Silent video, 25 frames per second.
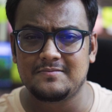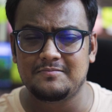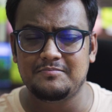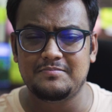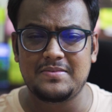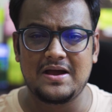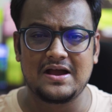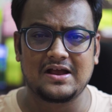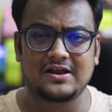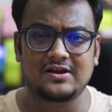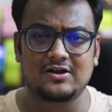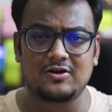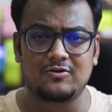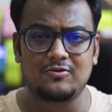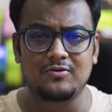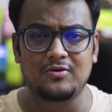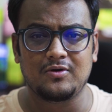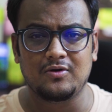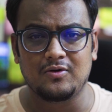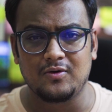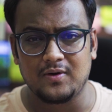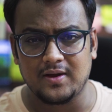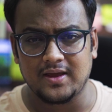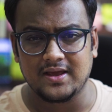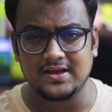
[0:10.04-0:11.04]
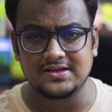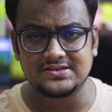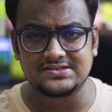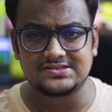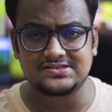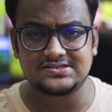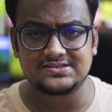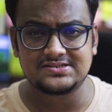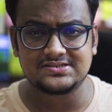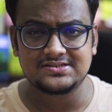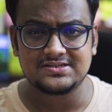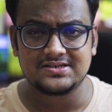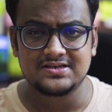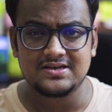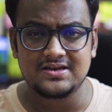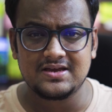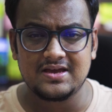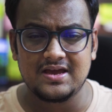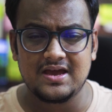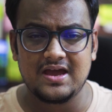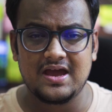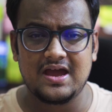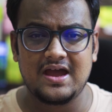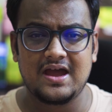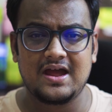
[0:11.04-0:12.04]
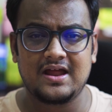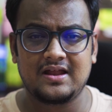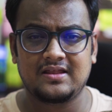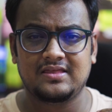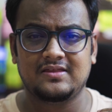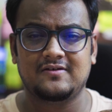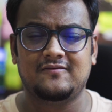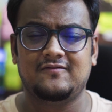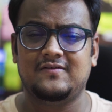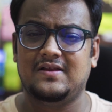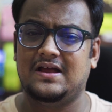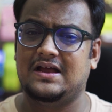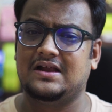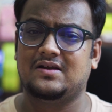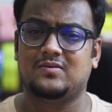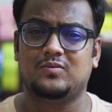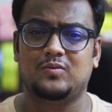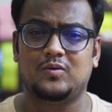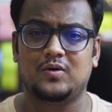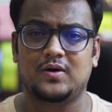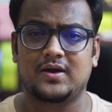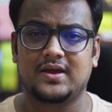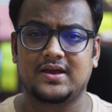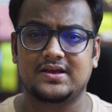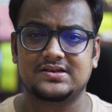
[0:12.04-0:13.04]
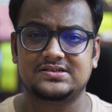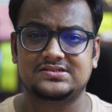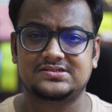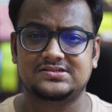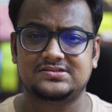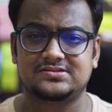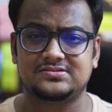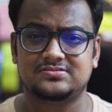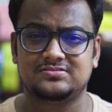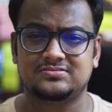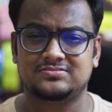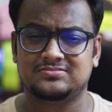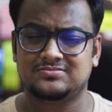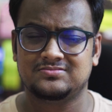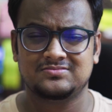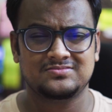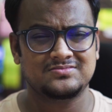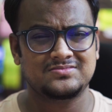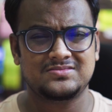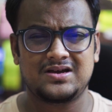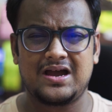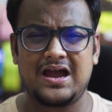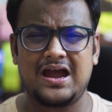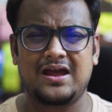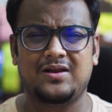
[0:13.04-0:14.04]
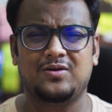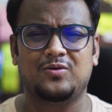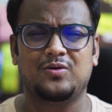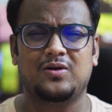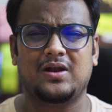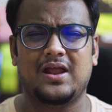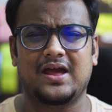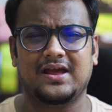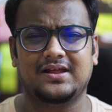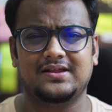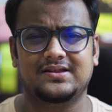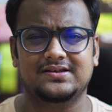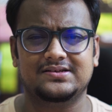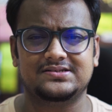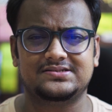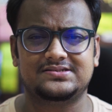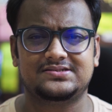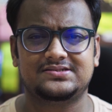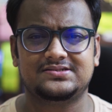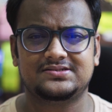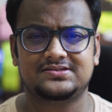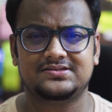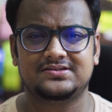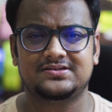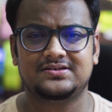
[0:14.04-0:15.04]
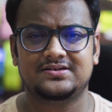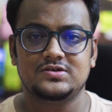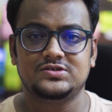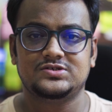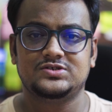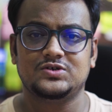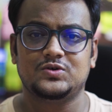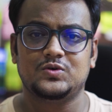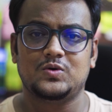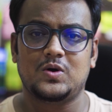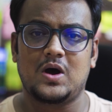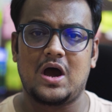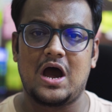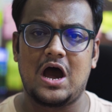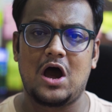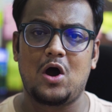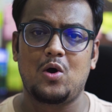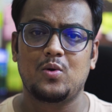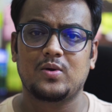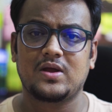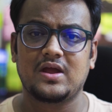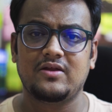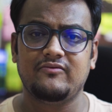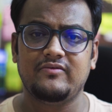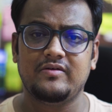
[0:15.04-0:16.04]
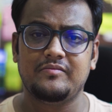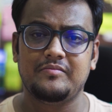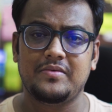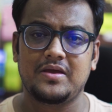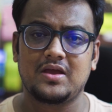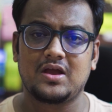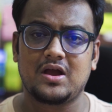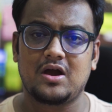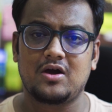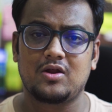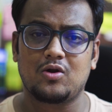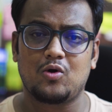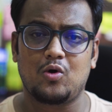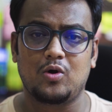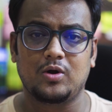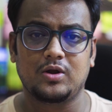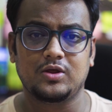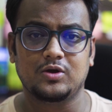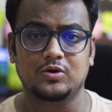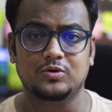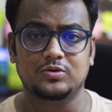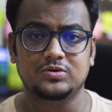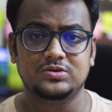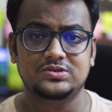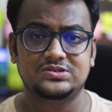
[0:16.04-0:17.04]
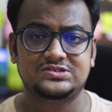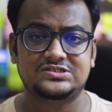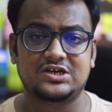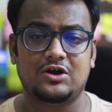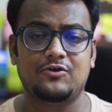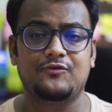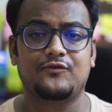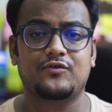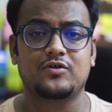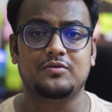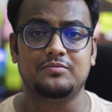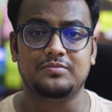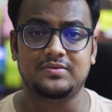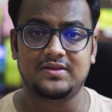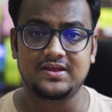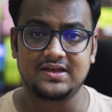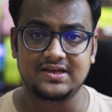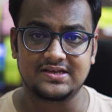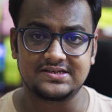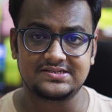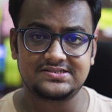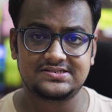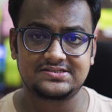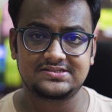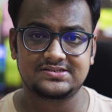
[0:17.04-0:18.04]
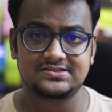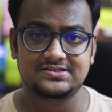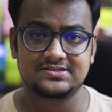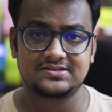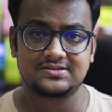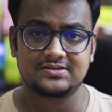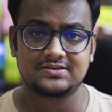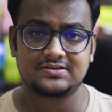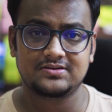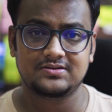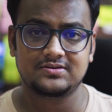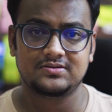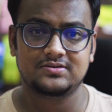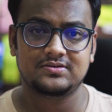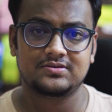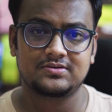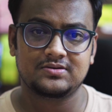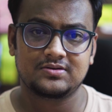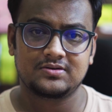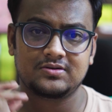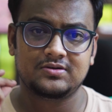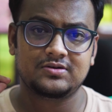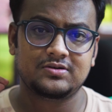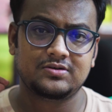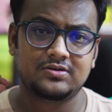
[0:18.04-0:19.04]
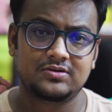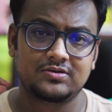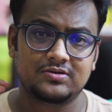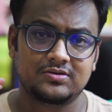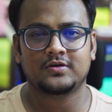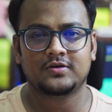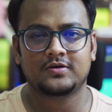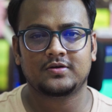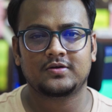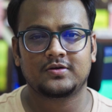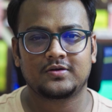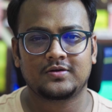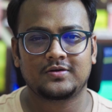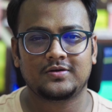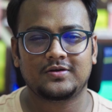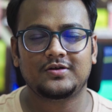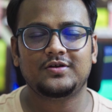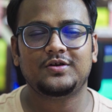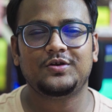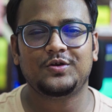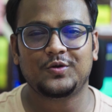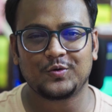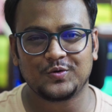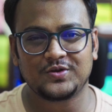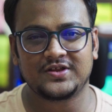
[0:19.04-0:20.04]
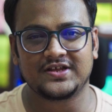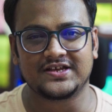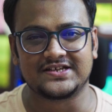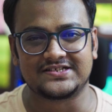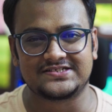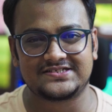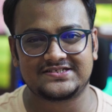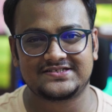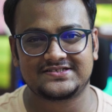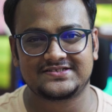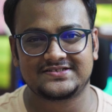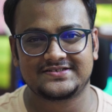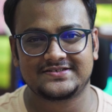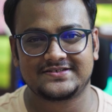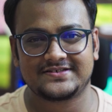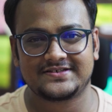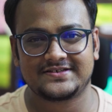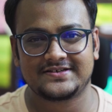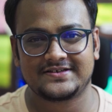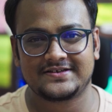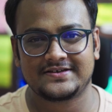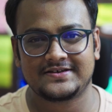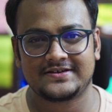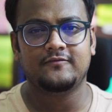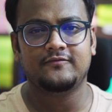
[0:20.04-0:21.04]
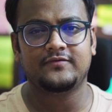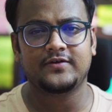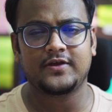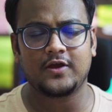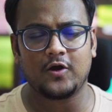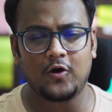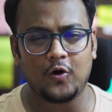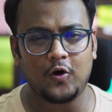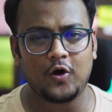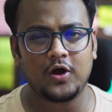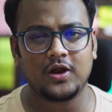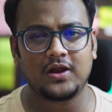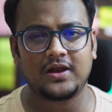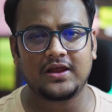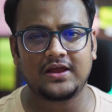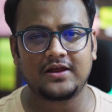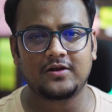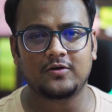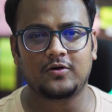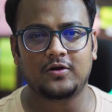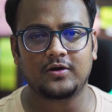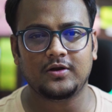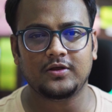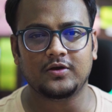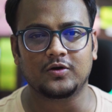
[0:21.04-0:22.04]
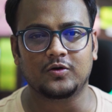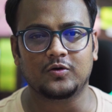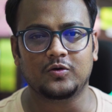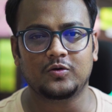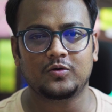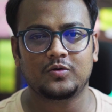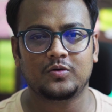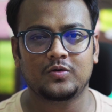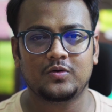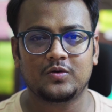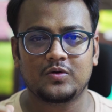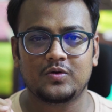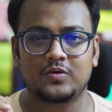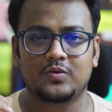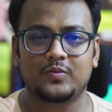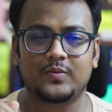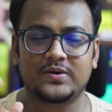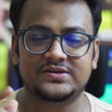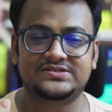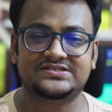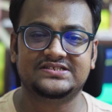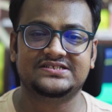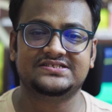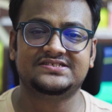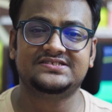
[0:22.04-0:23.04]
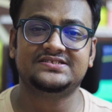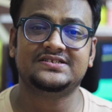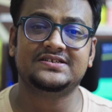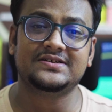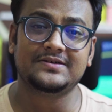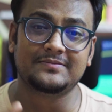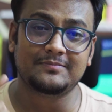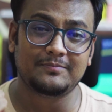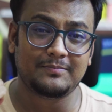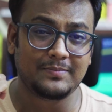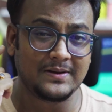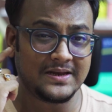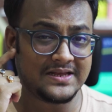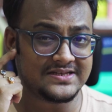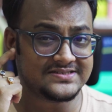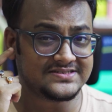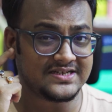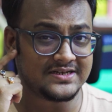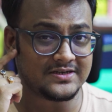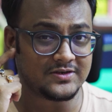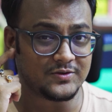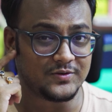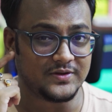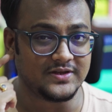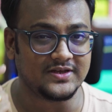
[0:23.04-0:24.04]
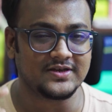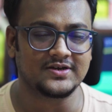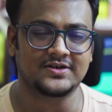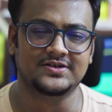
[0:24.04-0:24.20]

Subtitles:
background noise and the flat voice. I don't like this. So how can we make our audio sound from this to this? We all need audio which is pleasing to the